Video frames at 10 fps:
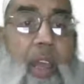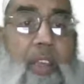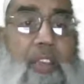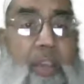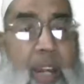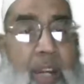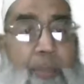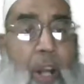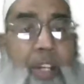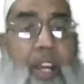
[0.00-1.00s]
Cement
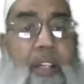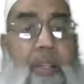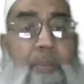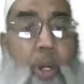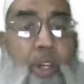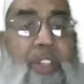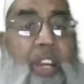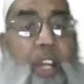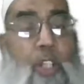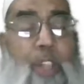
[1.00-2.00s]
bounded molds
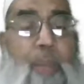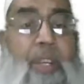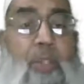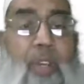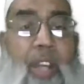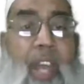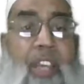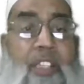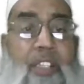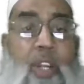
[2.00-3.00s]
can also be
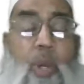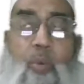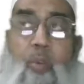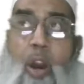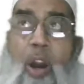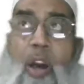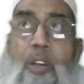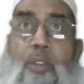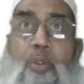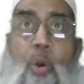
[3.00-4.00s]
utilized
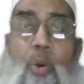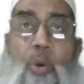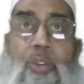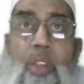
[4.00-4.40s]
for those